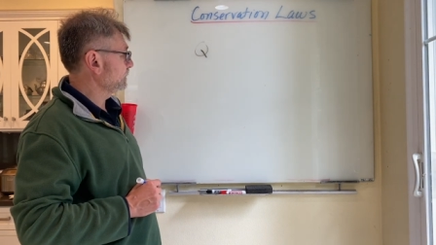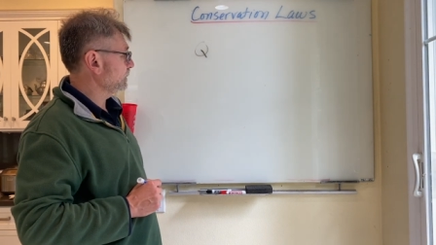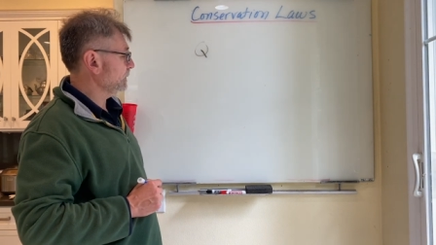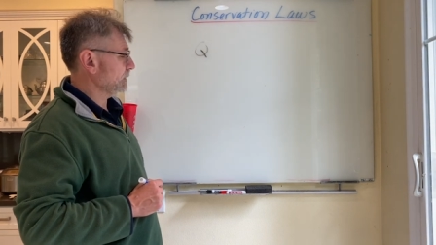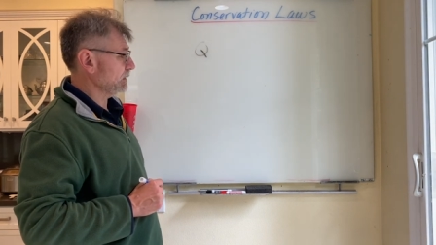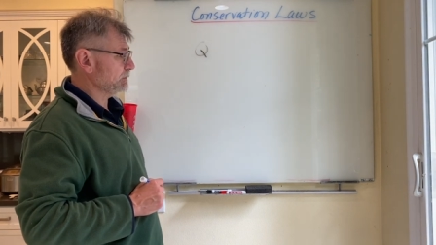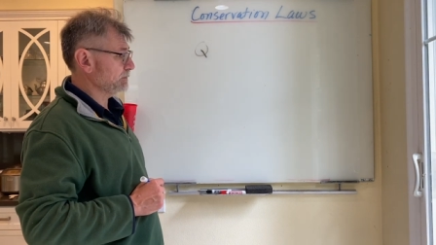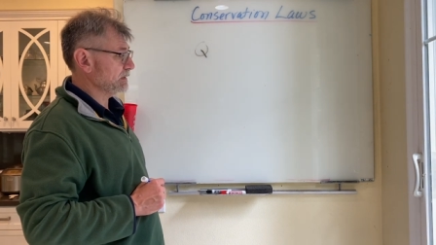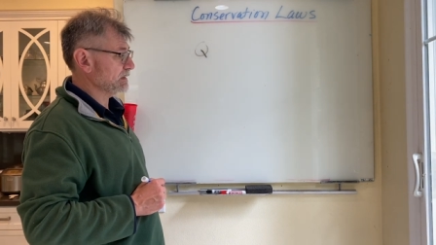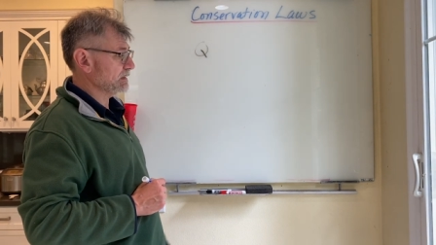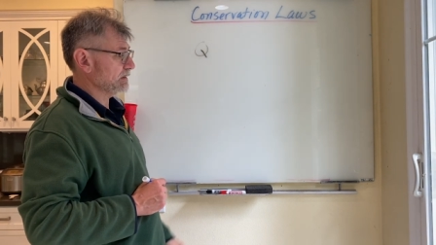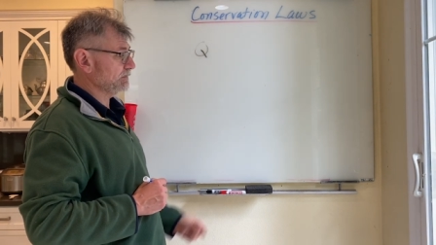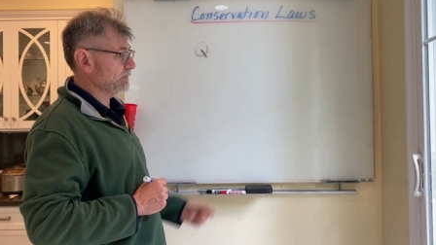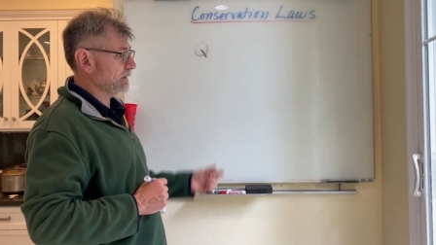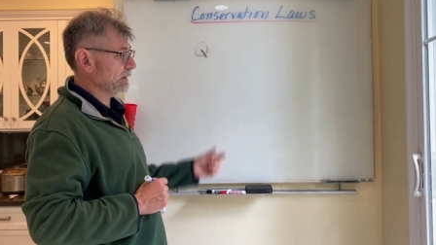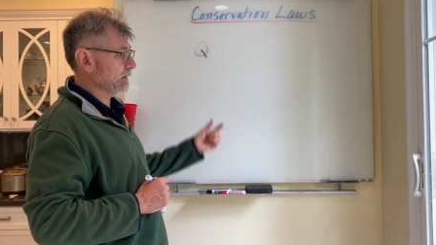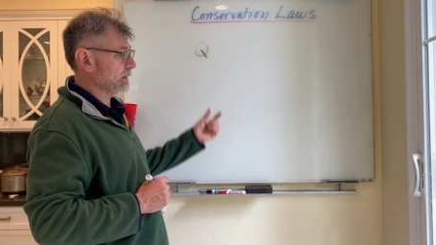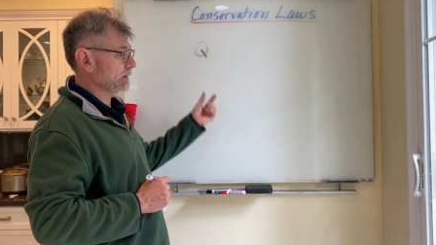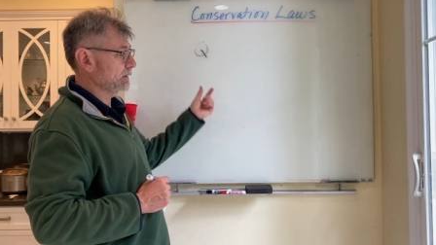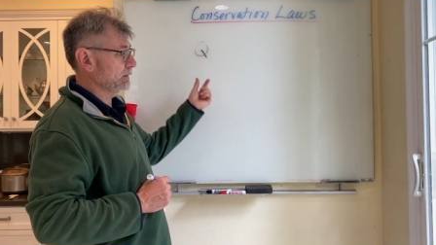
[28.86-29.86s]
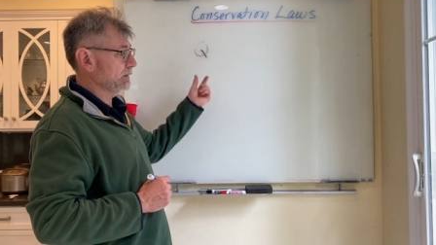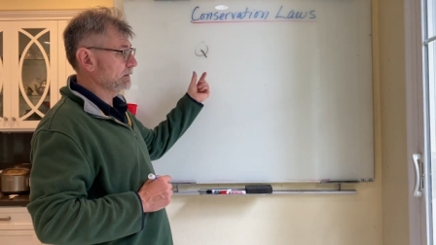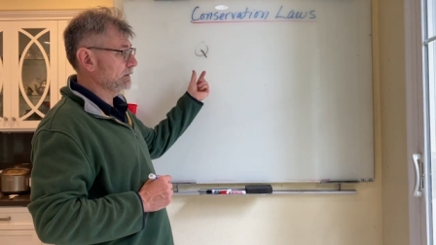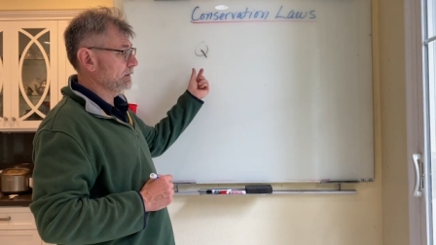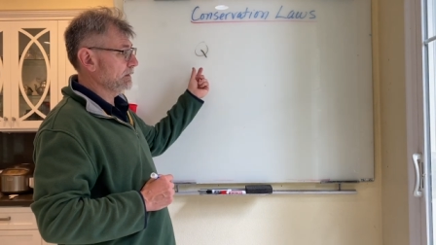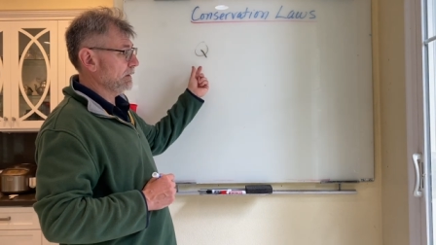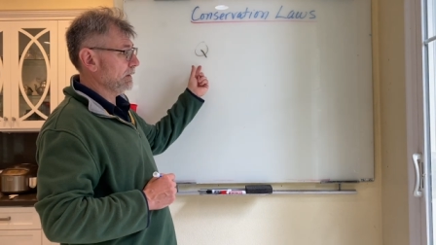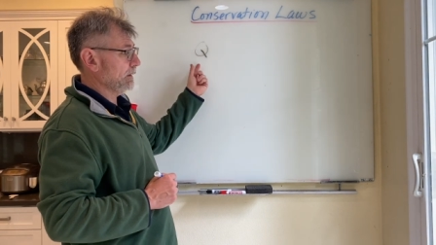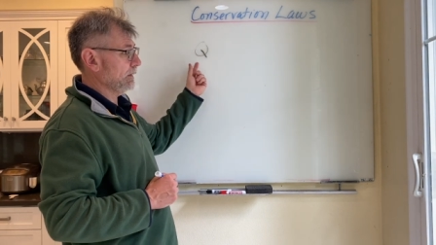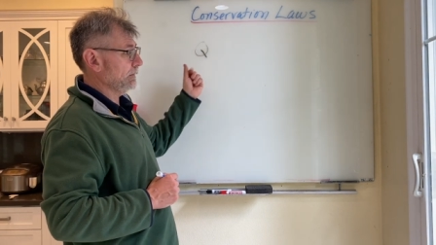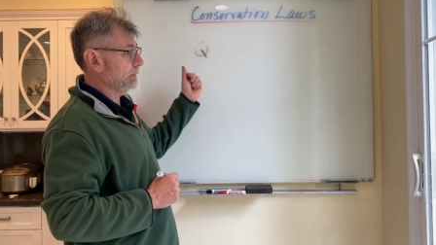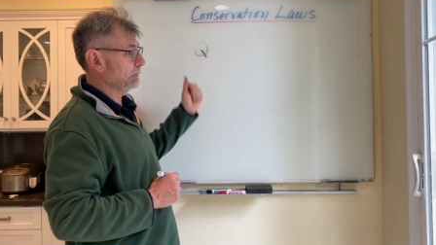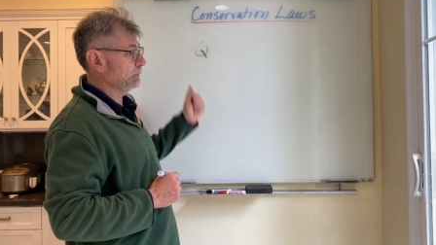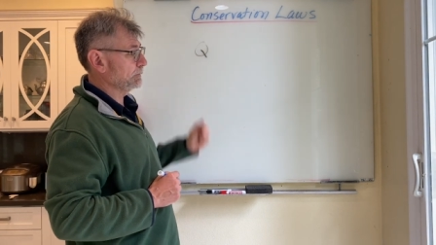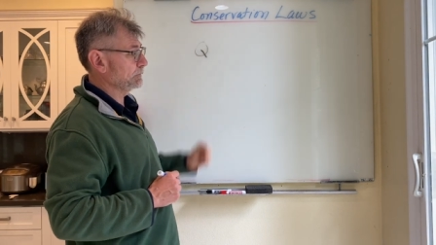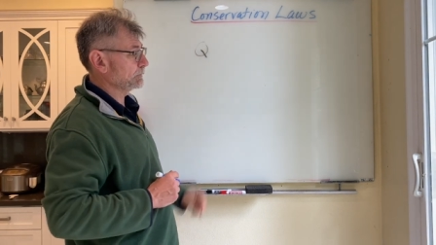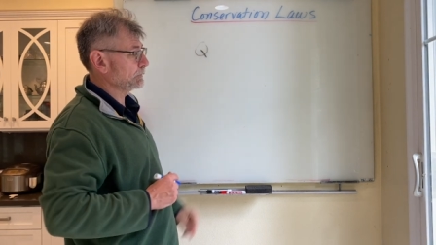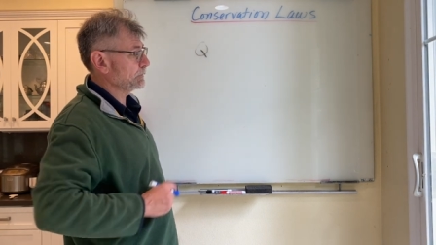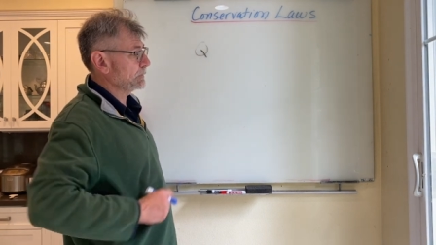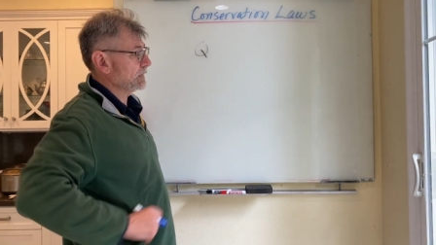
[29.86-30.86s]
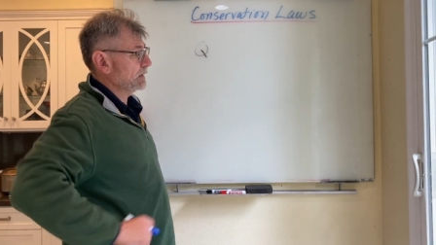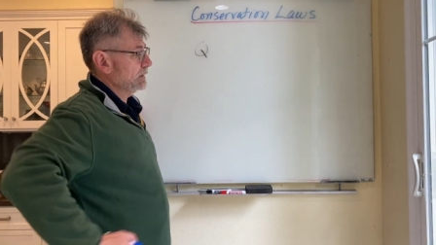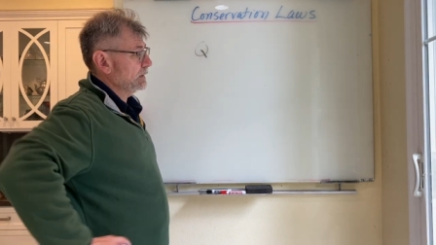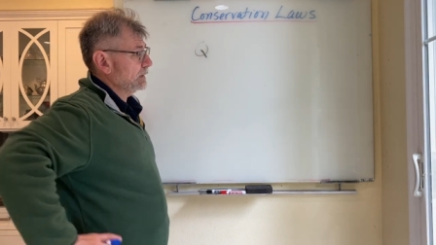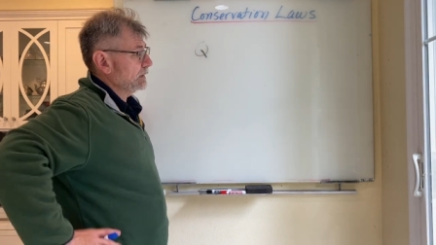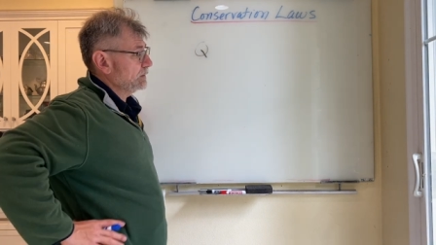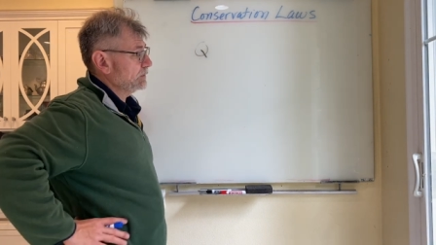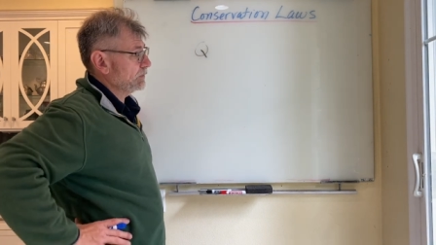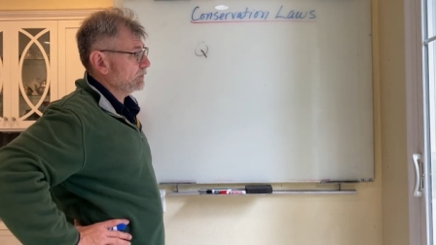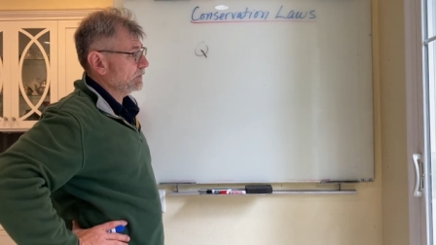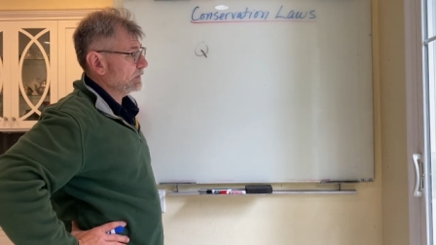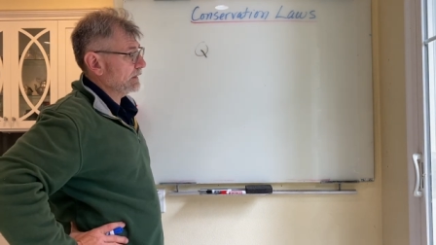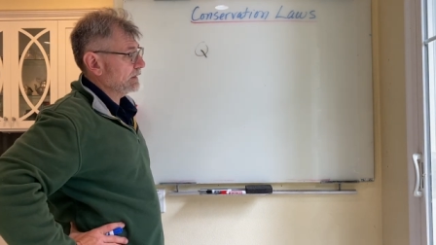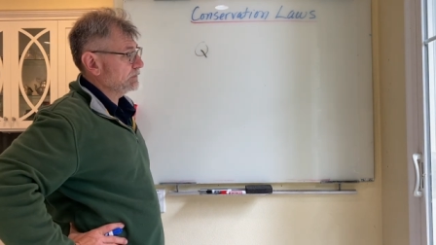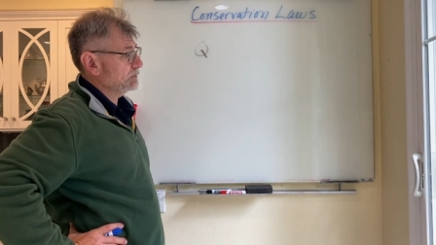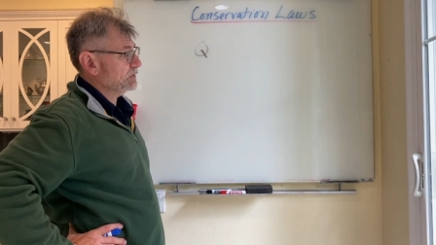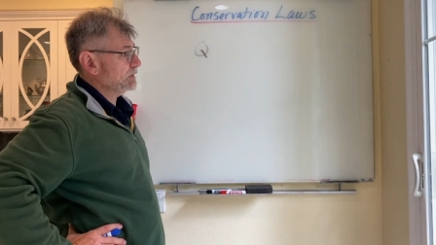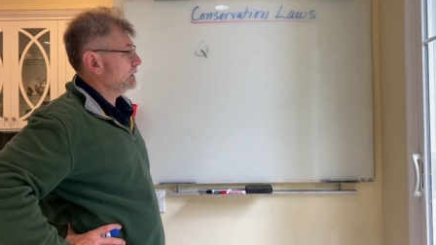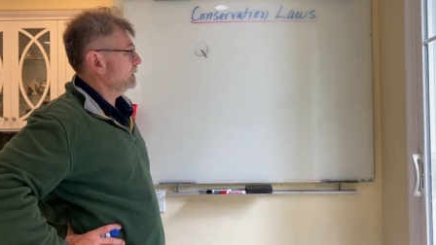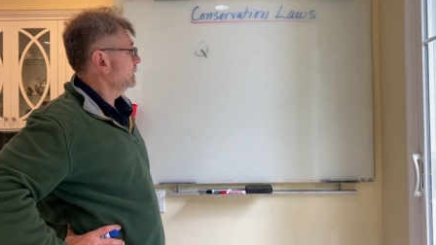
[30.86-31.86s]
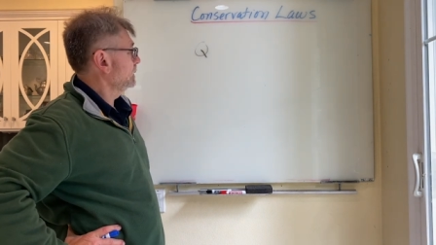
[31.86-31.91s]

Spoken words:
the specific internal energy.